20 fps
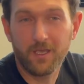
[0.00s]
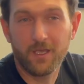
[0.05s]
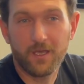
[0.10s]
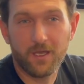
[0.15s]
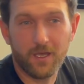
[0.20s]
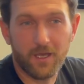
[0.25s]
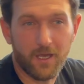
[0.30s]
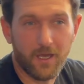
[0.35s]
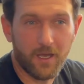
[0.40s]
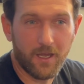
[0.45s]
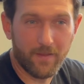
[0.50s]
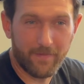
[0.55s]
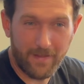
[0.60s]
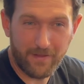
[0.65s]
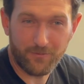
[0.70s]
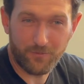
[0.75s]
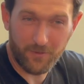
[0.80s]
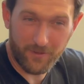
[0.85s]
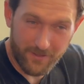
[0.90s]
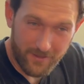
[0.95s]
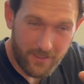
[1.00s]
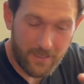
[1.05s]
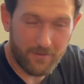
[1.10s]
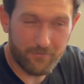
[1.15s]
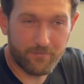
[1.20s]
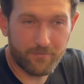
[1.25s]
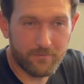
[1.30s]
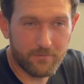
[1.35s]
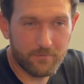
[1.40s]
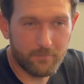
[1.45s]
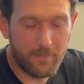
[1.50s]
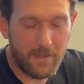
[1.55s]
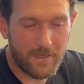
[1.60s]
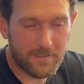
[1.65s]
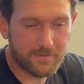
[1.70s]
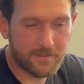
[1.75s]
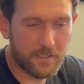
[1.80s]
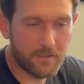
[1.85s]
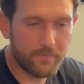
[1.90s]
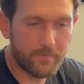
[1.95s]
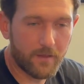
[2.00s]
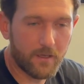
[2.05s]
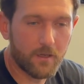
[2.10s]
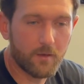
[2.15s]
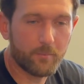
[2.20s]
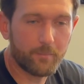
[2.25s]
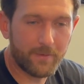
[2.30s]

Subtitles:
That's where I've maxed out on there.